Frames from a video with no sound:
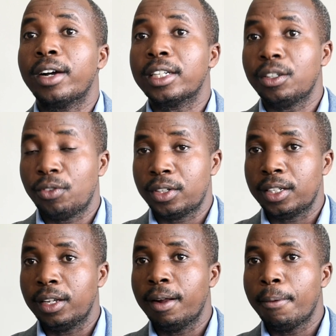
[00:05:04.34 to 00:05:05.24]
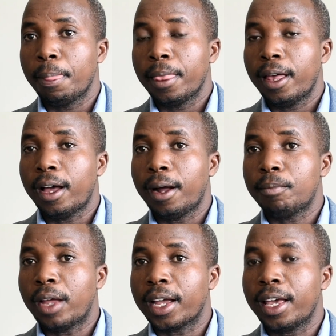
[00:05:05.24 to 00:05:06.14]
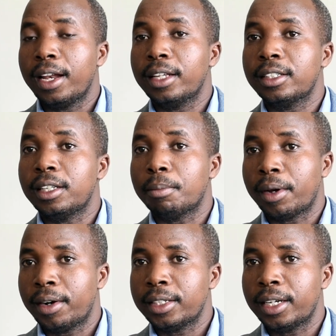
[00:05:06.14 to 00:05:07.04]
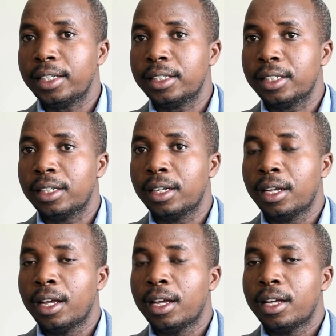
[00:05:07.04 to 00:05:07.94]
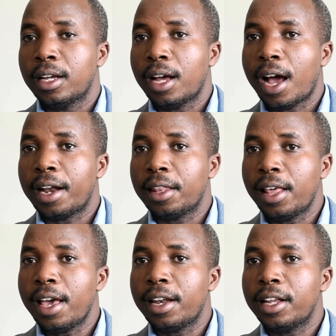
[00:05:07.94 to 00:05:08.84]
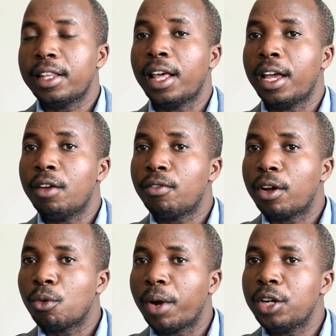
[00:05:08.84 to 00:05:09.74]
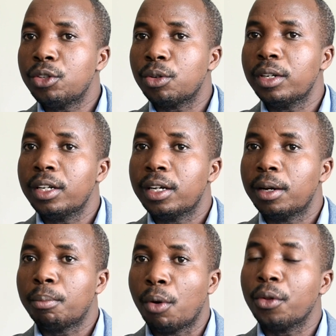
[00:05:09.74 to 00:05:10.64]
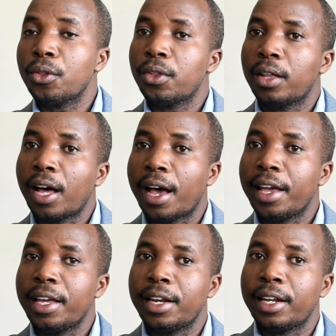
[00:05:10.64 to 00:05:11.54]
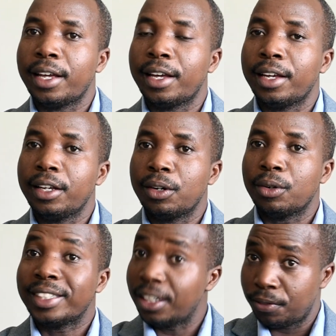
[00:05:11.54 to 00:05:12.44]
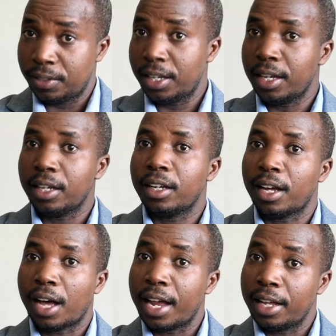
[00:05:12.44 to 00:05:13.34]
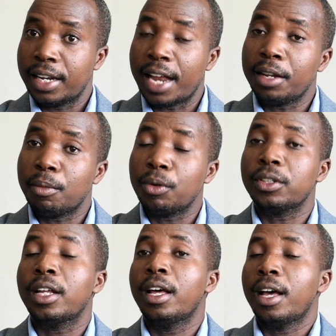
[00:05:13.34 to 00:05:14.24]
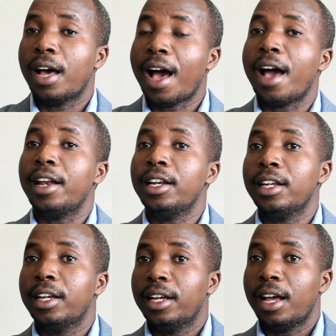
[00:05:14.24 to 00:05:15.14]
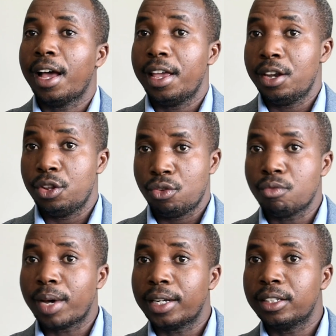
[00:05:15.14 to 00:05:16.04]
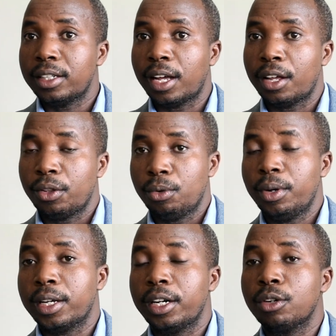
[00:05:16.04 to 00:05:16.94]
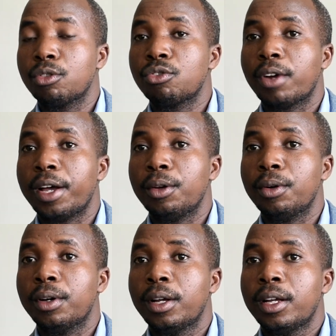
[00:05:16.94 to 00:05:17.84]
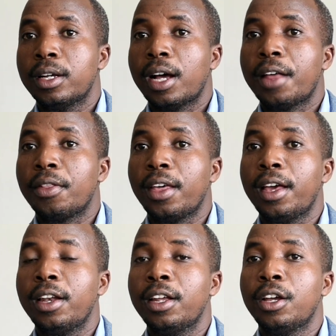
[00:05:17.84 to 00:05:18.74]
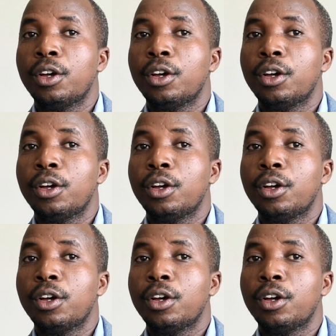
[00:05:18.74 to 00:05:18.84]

activity against the parasite, and then the evaluation both in safety in animals and in humans through a clinical trial, and then